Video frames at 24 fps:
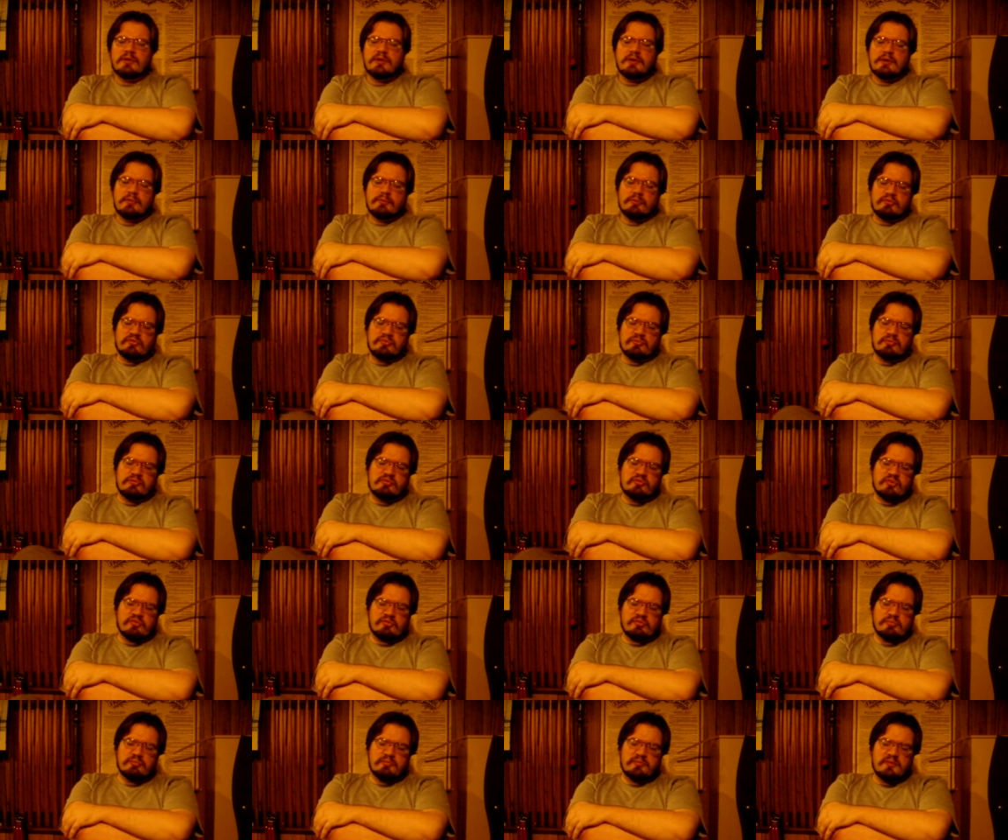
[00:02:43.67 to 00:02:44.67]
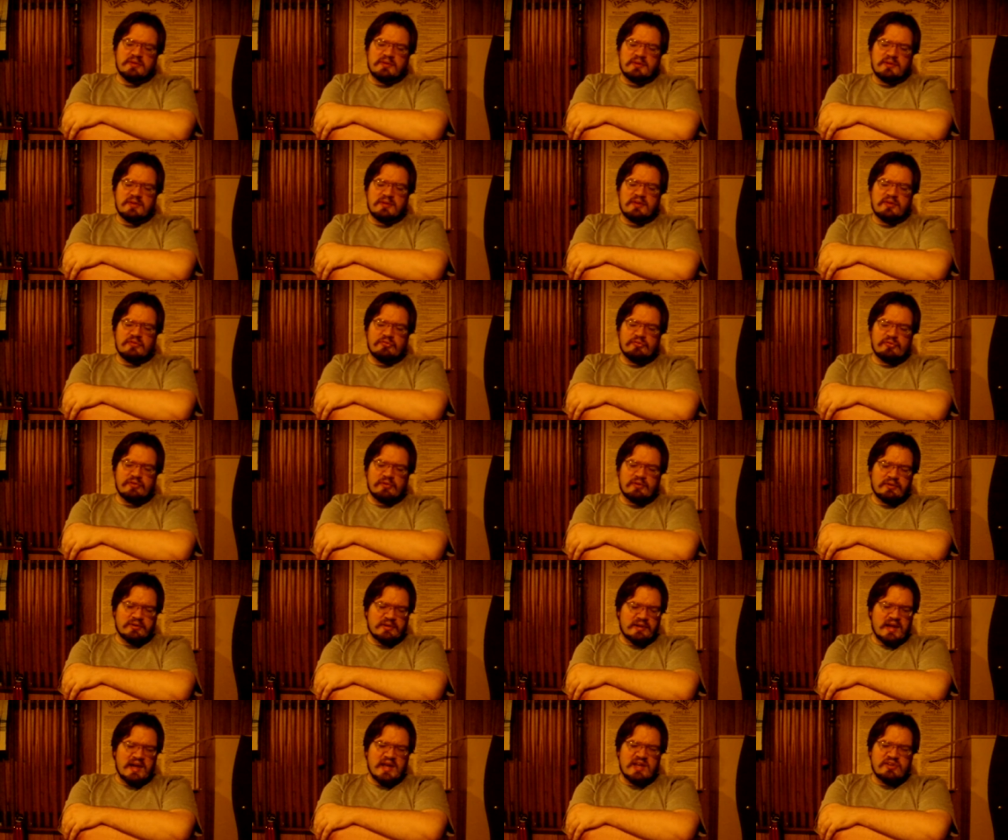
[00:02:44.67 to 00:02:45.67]
which just is an
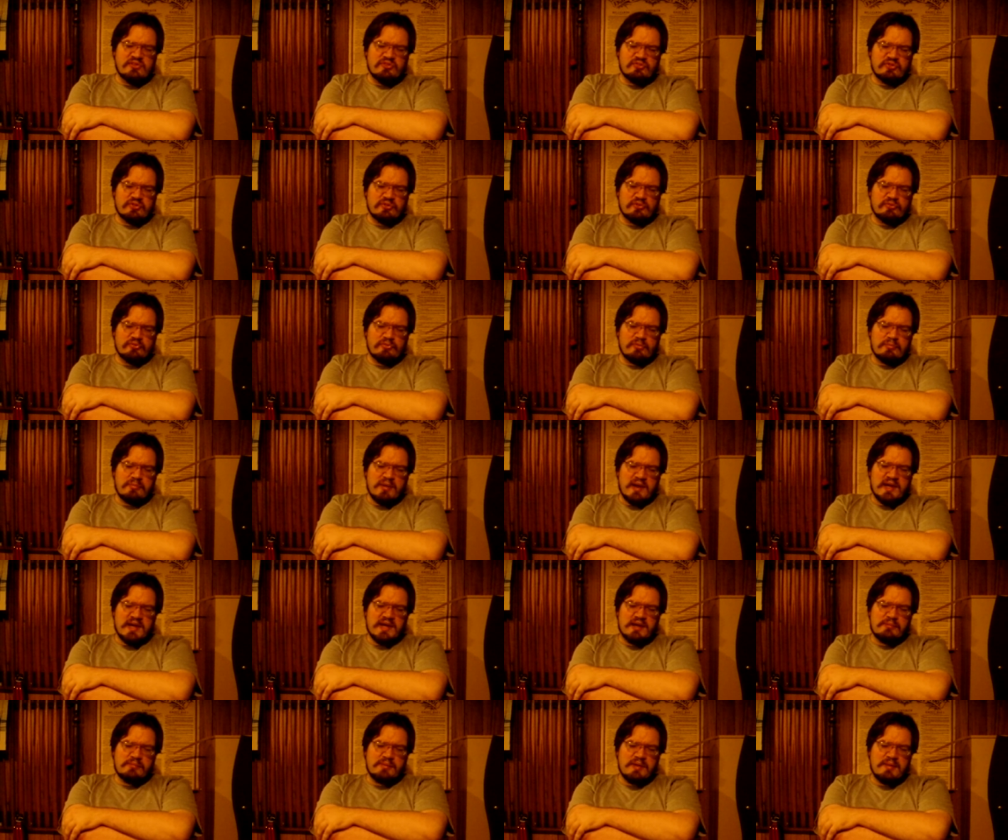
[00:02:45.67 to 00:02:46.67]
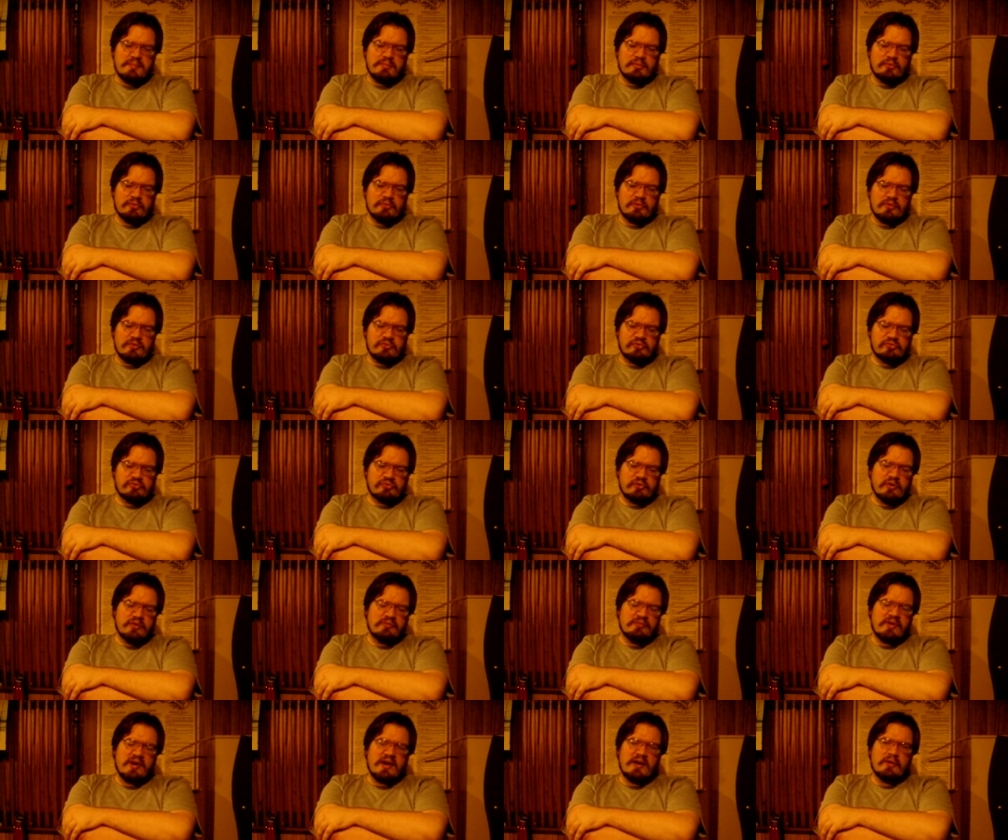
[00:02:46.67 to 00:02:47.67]
engine for making people
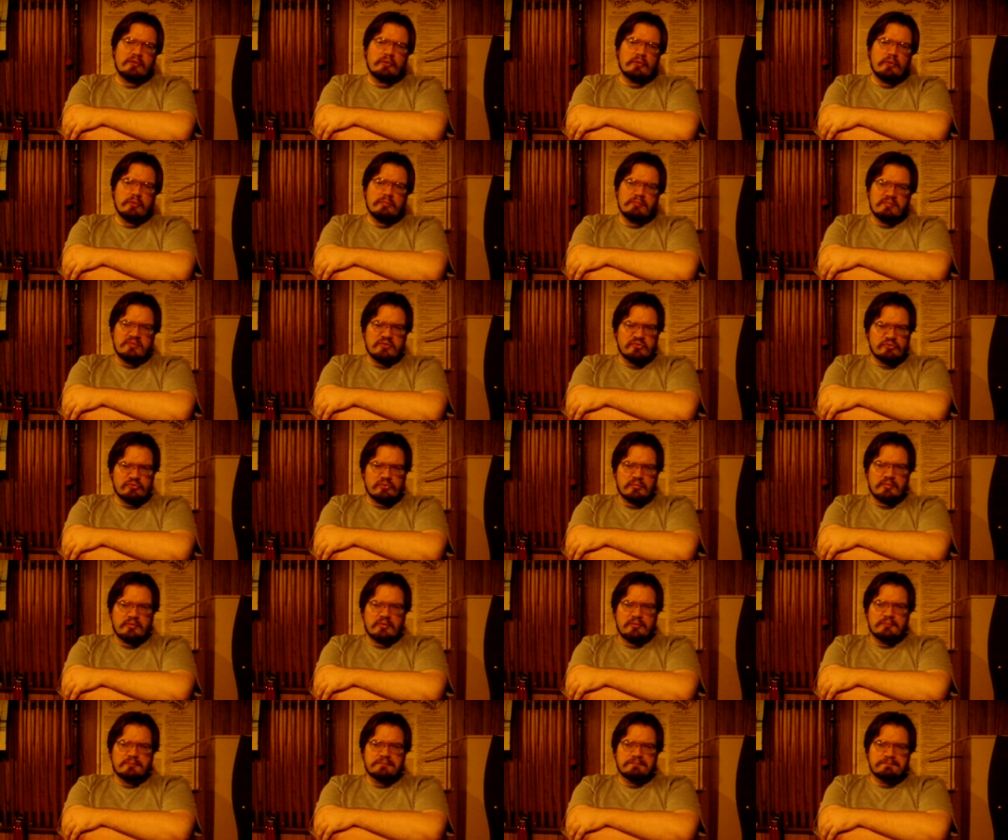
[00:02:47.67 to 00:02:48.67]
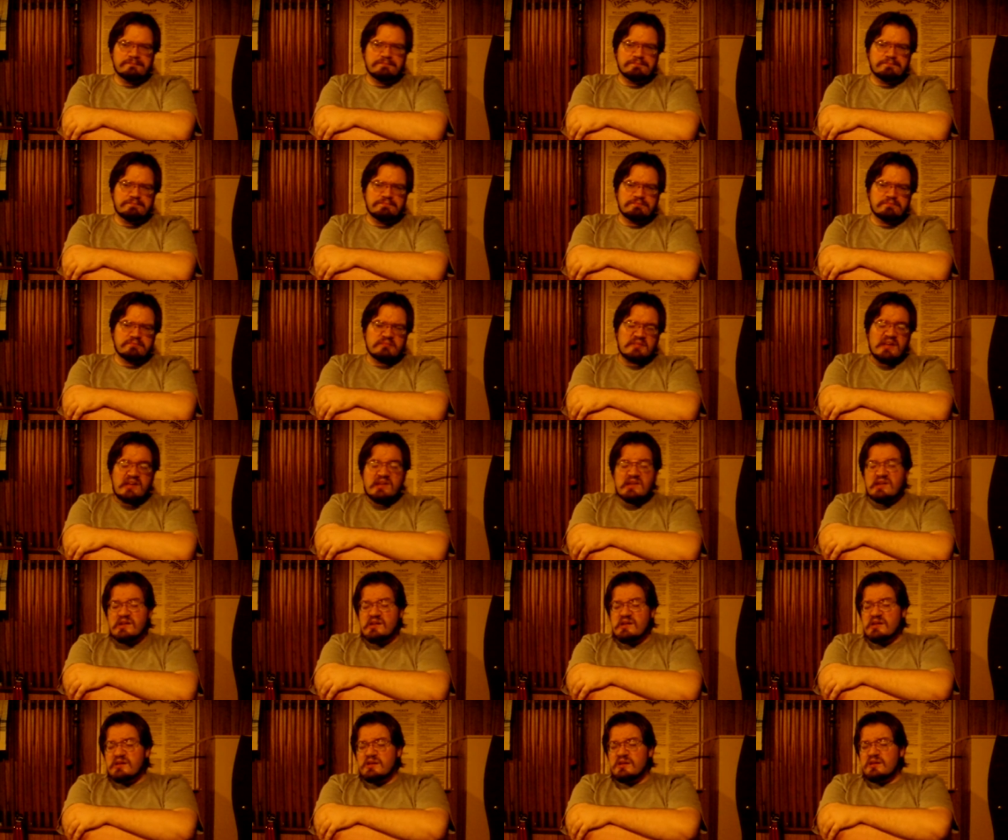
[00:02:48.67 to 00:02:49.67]
servile or miserable.
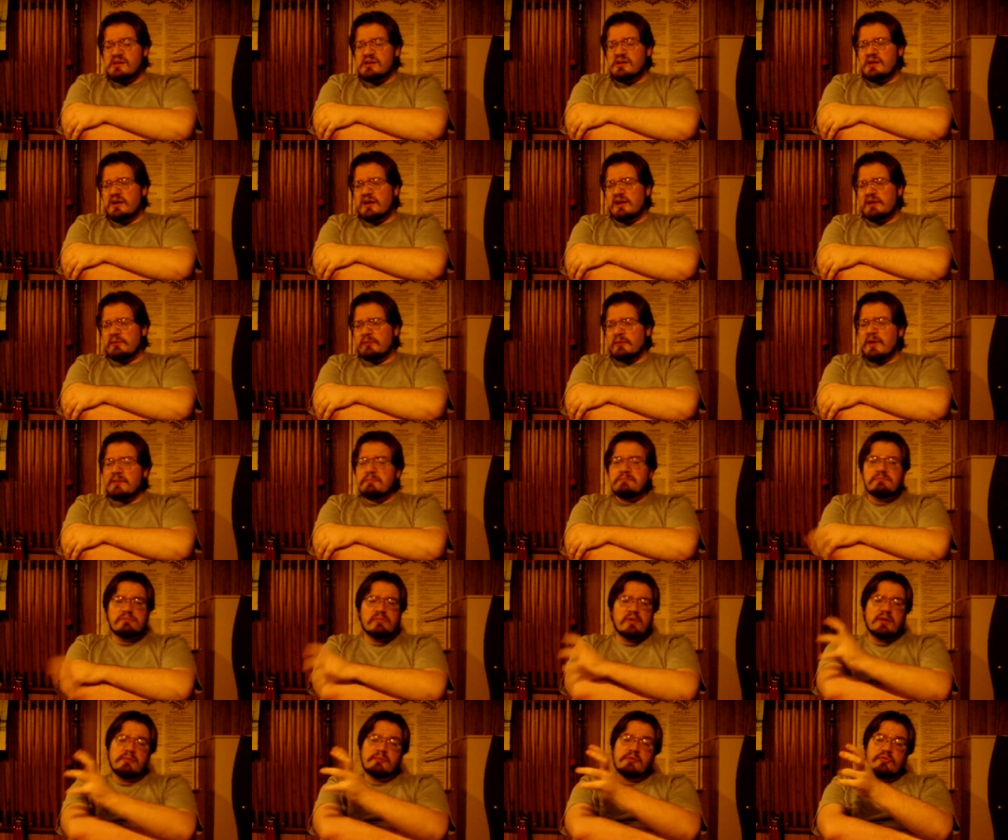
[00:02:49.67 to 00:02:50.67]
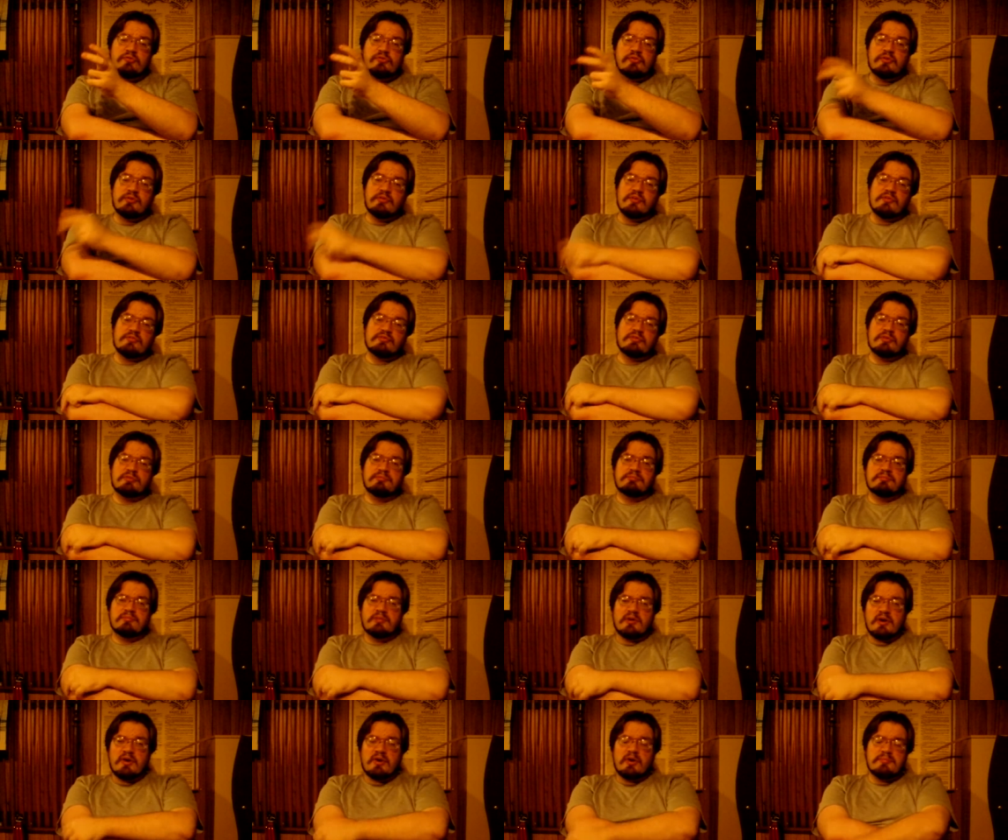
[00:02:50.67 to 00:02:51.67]
Anyway, I'm Aussie Griffin.
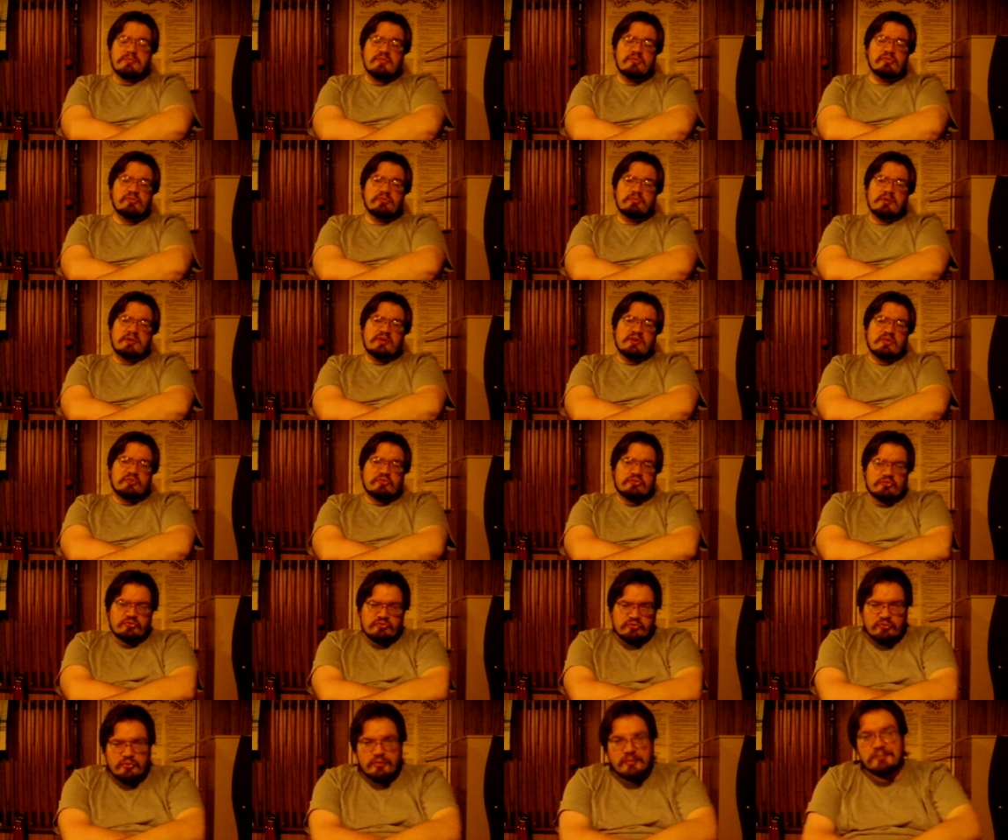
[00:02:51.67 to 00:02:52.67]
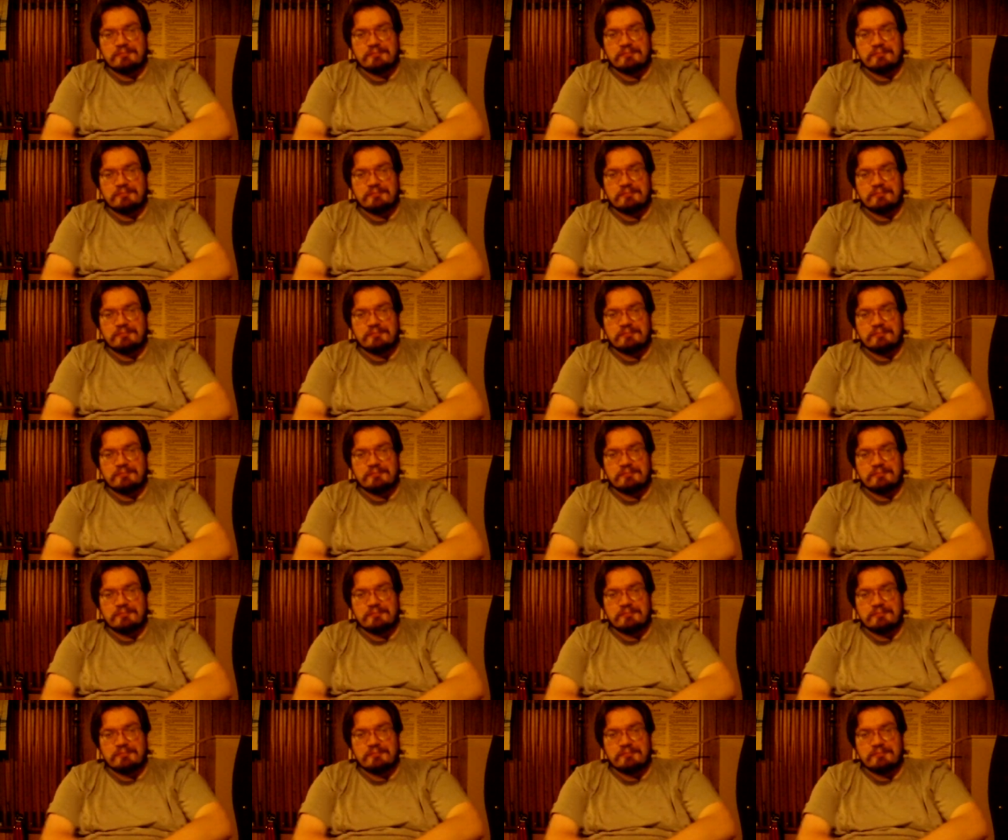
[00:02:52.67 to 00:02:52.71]
I hope this has been nice and short.